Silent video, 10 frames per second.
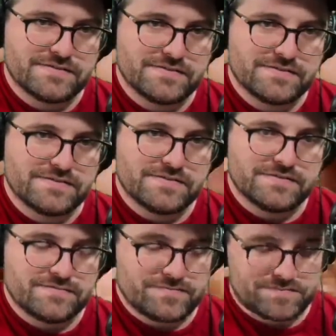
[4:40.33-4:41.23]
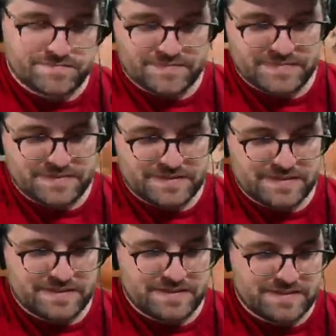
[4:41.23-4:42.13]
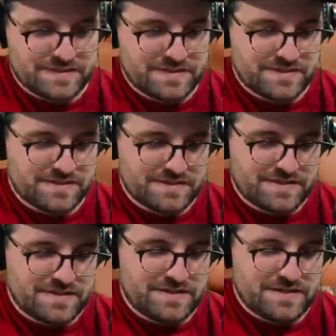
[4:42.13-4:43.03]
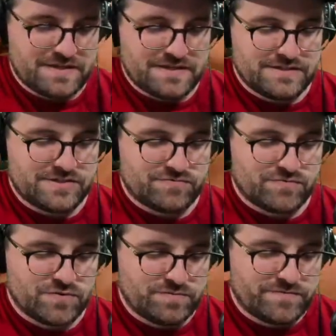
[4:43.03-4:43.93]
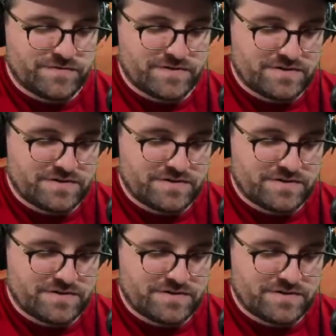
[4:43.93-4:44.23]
That's so repacked, dude. It's just room for